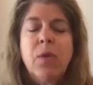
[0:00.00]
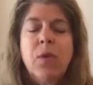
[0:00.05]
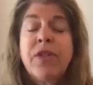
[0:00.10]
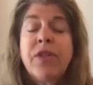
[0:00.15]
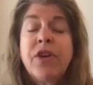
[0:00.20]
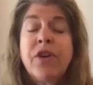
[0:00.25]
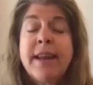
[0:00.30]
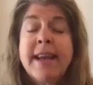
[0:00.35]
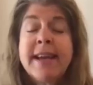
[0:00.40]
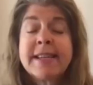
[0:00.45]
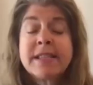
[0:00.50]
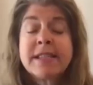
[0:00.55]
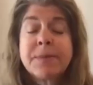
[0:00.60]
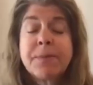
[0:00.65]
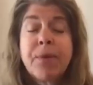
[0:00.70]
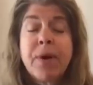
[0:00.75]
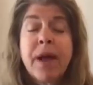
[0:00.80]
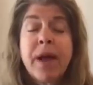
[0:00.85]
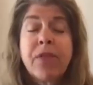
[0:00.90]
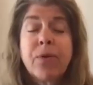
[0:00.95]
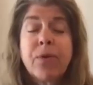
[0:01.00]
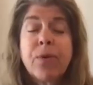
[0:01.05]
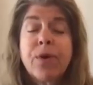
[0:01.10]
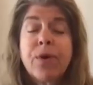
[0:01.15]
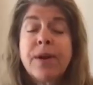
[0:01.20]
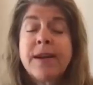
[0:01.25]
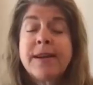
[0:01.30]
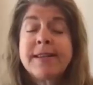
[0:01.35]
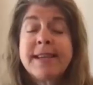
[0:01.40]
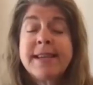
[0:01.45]
With our next breath, we're
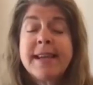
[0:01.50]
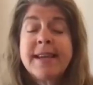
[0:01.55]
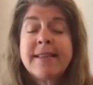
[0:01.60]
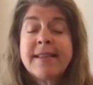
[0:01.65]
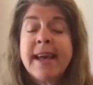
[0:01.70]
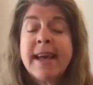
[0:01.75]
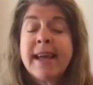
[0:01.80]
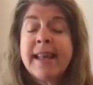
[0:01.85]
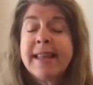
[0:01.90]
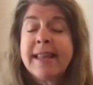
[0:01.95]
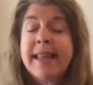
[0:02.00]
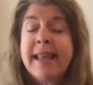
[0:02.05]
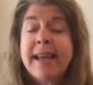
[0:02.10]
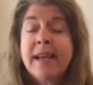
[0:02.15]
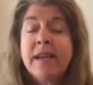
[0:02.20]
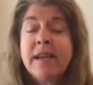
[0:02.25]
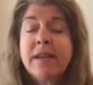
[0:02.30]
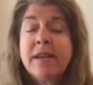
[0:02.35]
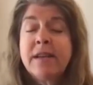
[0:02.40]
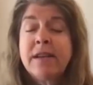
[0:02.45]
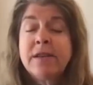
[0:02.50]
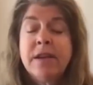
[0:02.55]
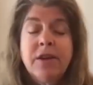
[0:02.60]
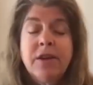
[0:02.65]
going to take that light